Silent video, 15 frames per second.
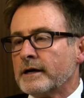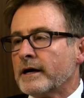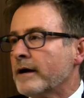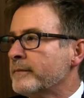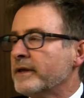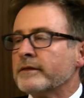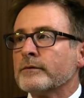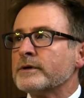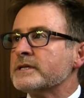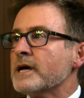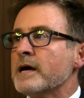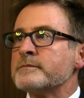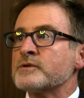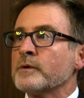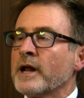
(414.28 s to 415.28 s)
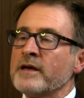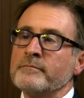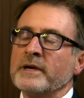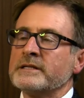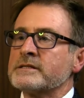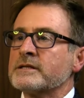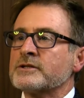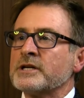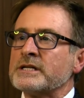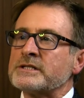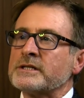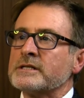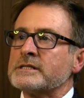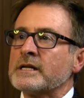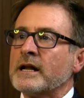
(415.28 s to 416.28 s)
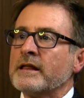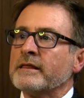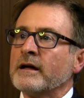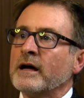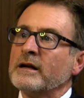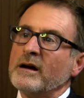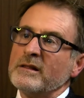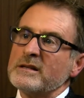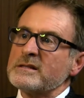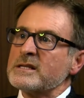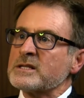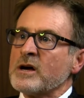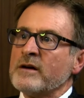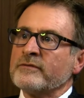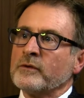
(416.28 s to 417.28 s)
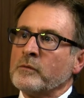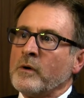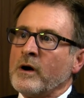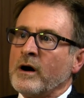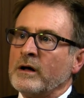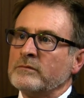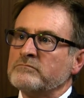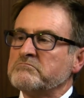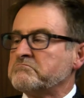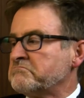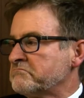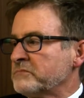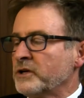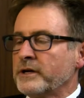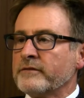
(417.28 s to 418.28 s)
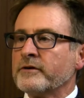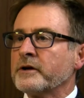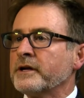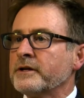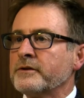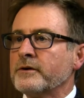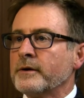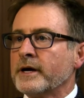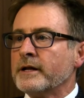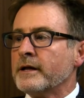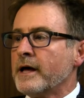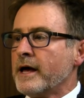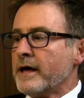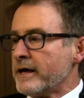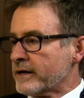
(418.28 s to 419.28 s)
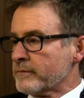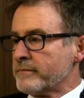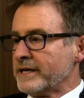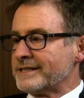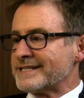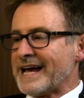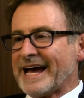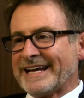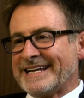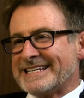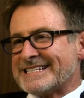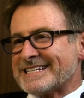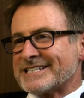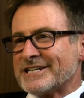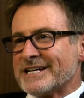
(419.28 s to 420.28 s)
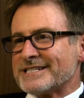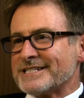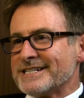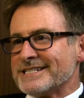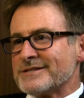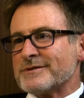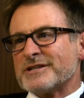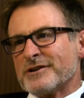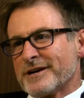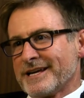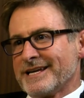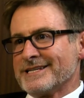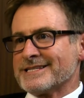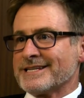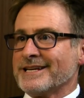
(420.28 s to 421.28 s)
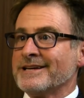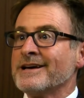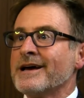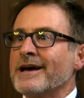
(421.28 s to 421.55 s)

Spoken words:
I mean, there were times when I've made suggestions that I thought, oh, this is off the wall. You're never going to do it. It can be tiny suggestions, which are easy.